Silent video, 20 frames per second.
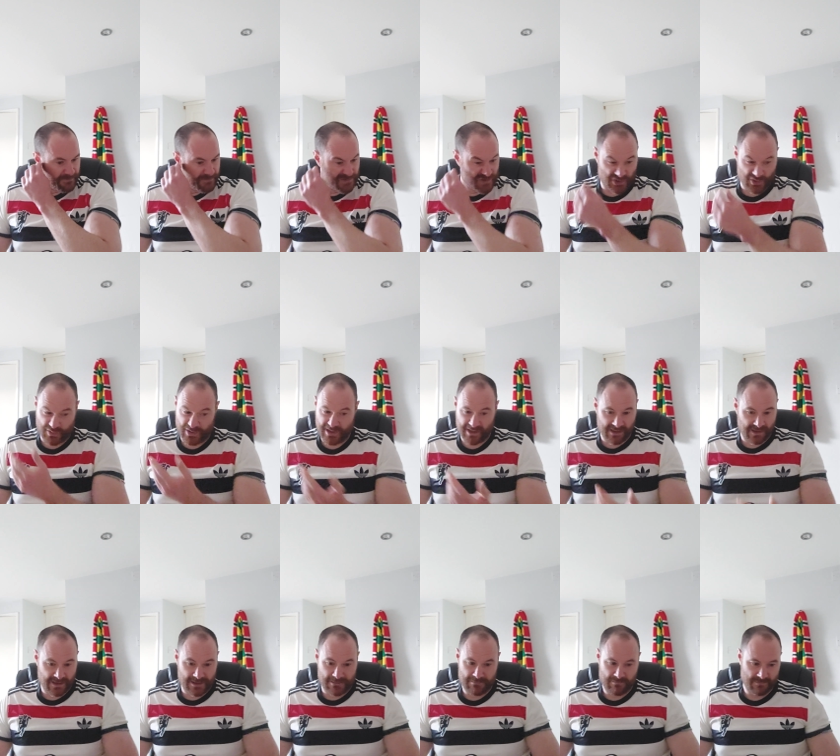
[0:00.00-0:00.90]
just
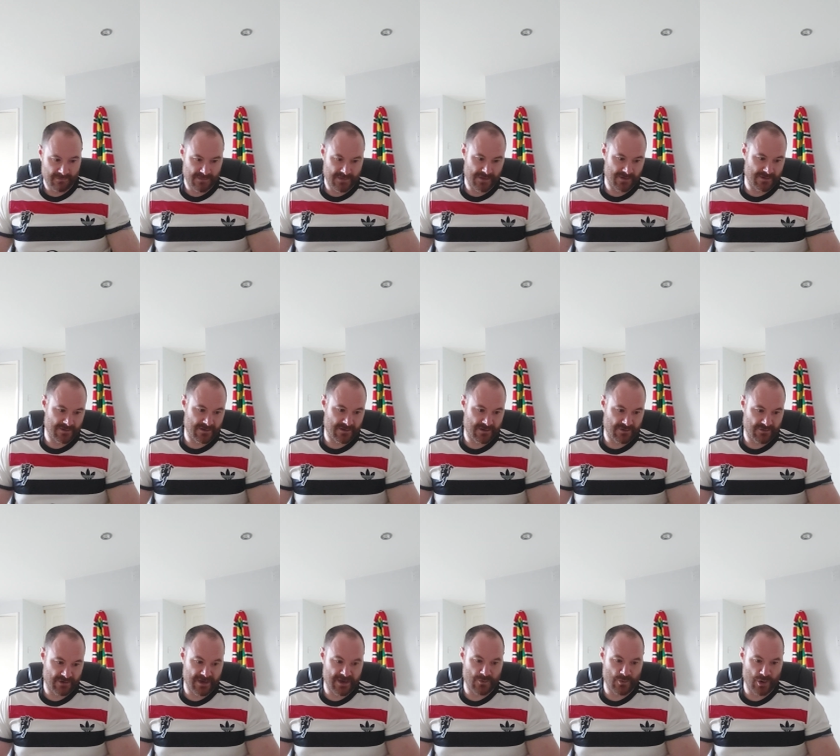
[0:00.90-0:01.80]
quickly, the
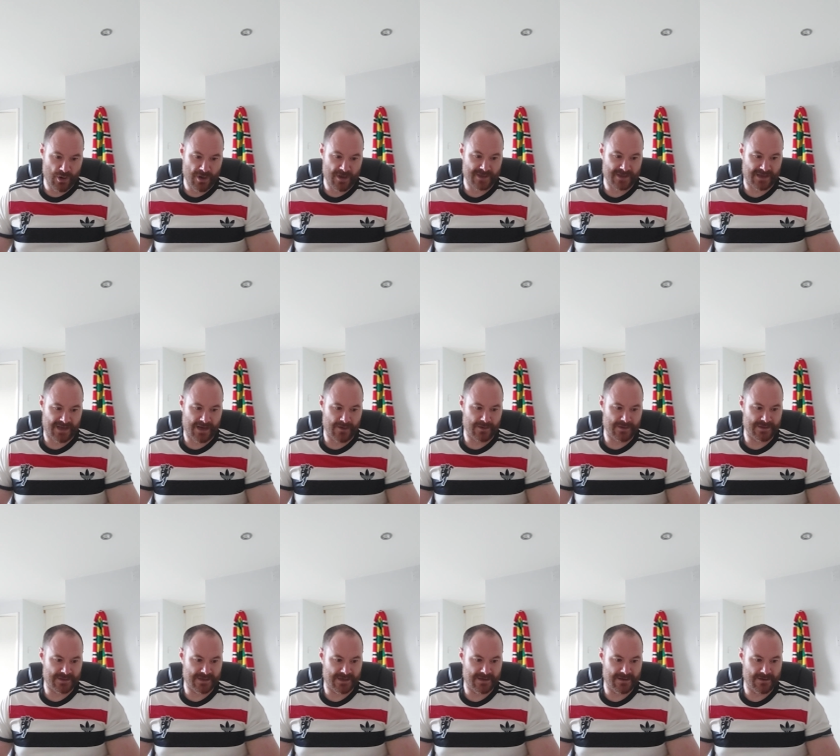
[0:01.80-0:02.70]
three worst I would
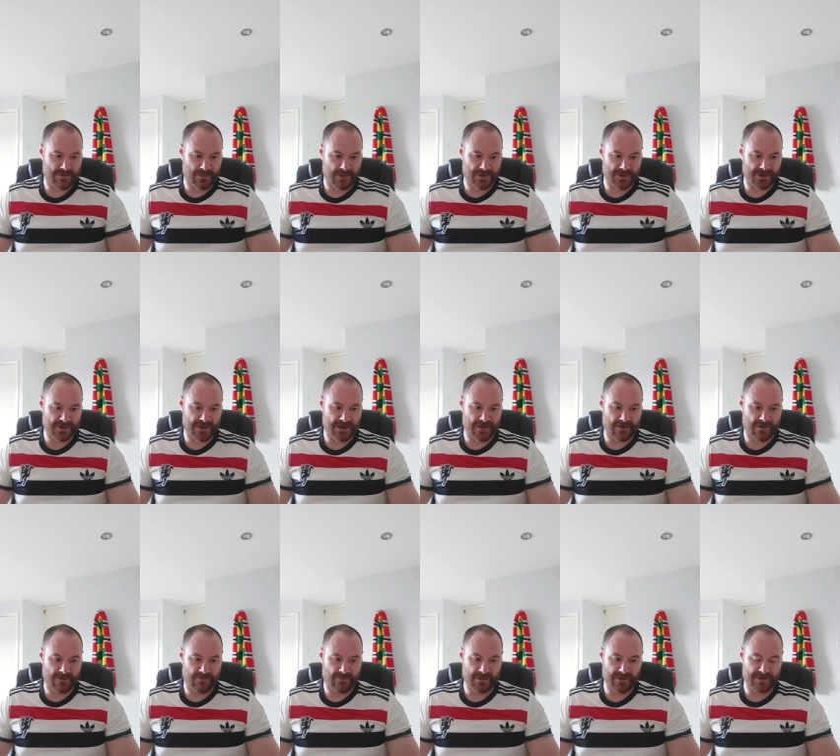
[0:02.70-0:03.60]
say in the modern era
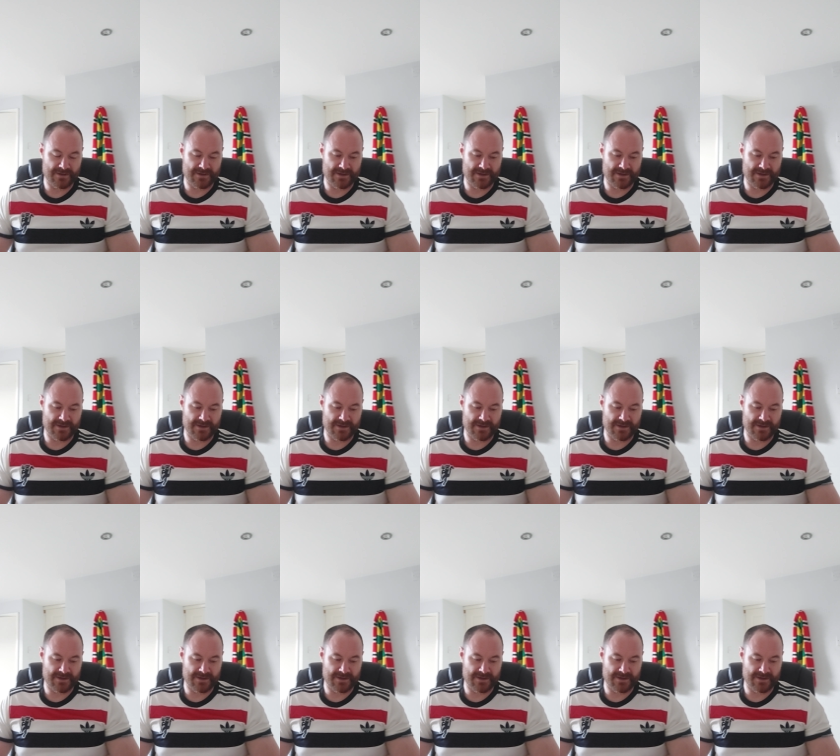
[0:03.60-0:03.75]
have been